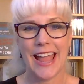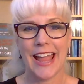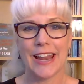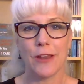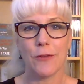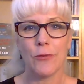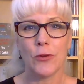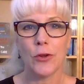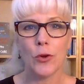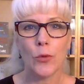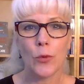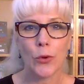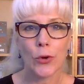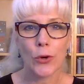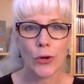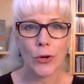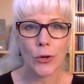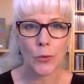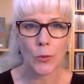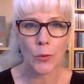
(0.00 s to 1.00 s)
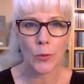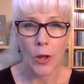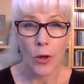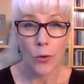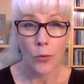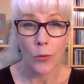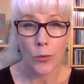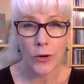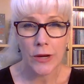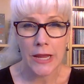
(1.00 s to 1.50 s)
And if you were
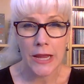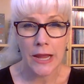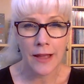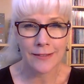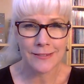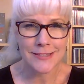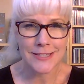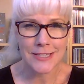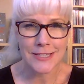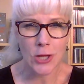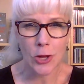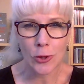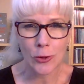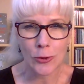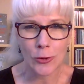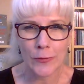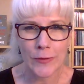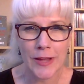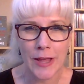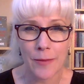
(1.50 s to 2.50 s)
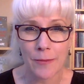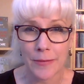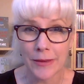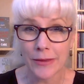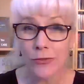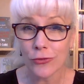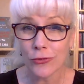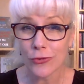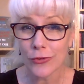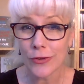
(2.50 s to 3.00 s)
working on solving a
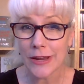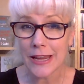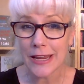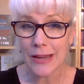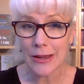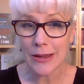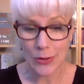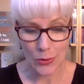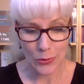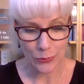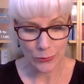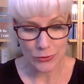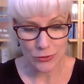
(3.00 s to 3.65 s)
mystery,